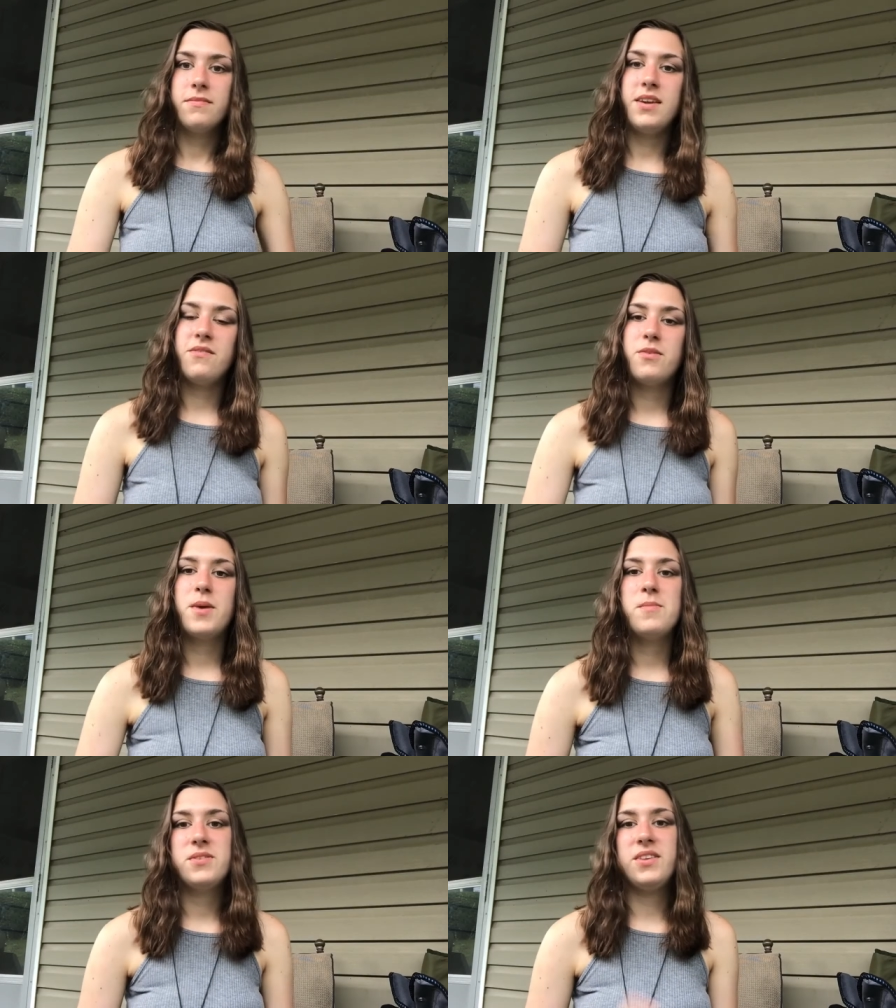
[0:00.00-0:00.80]
And for
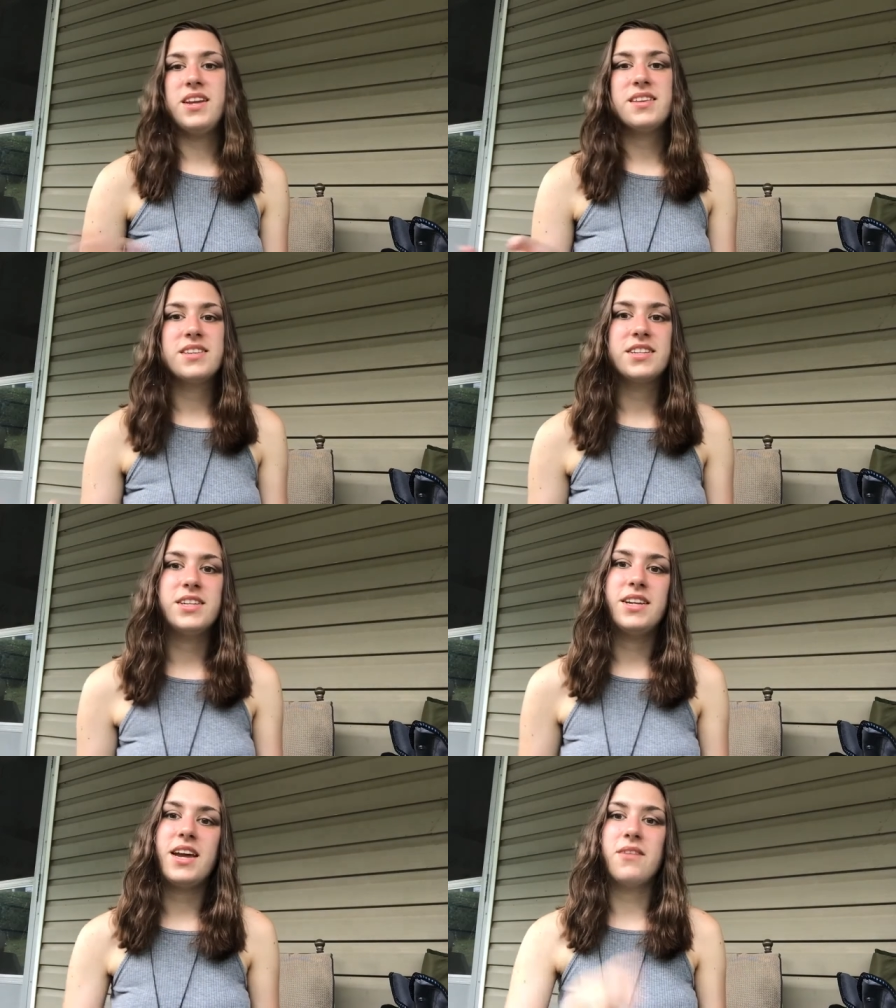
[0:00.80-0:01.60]
my miscellaneous
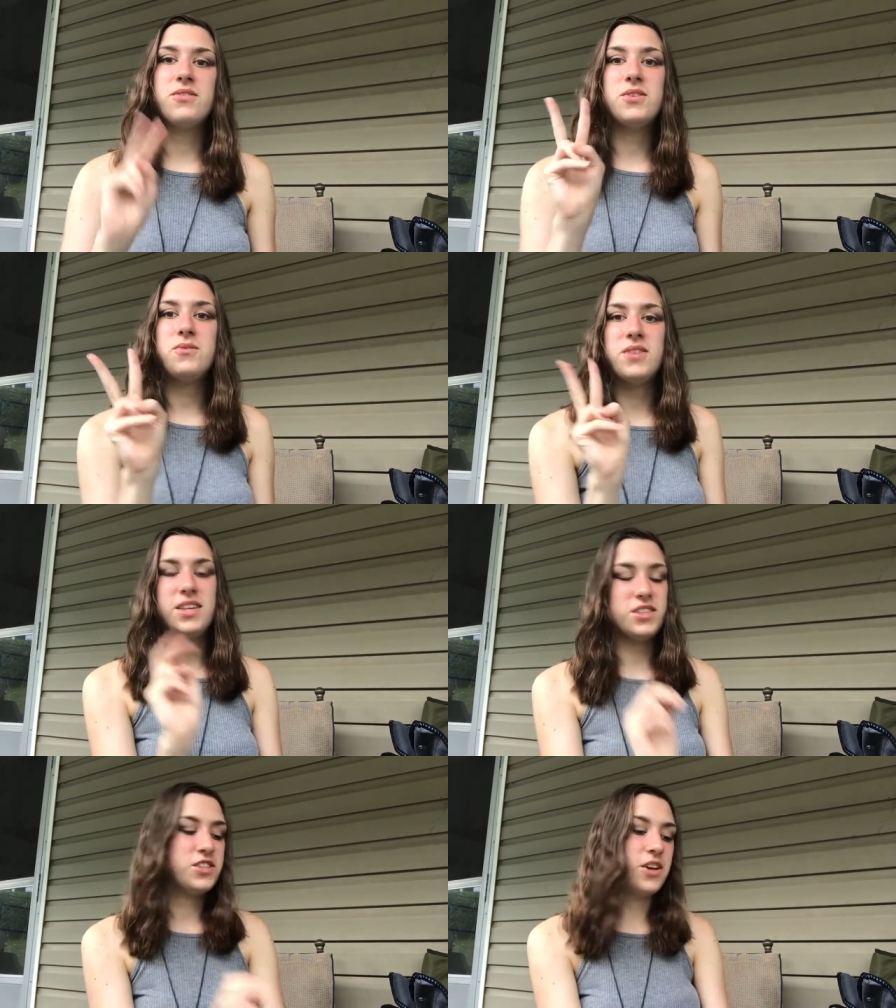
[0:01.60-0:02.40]
section, I have 2
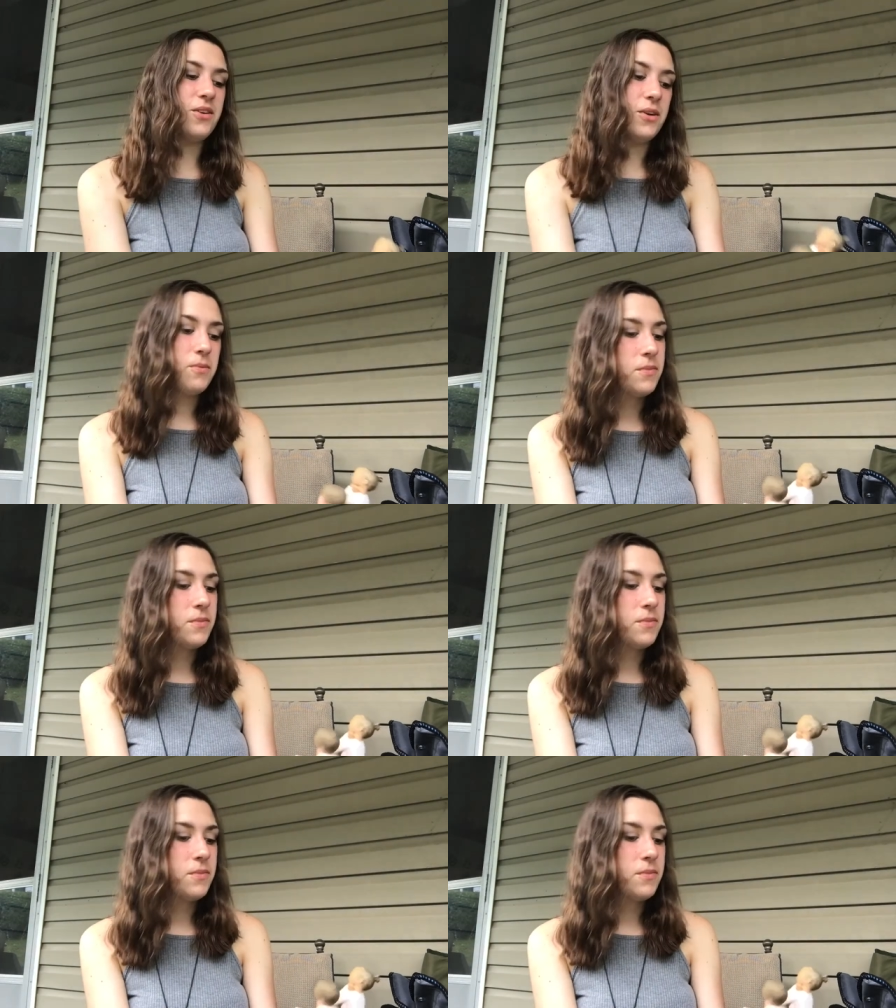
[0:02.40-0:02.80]
things to show you.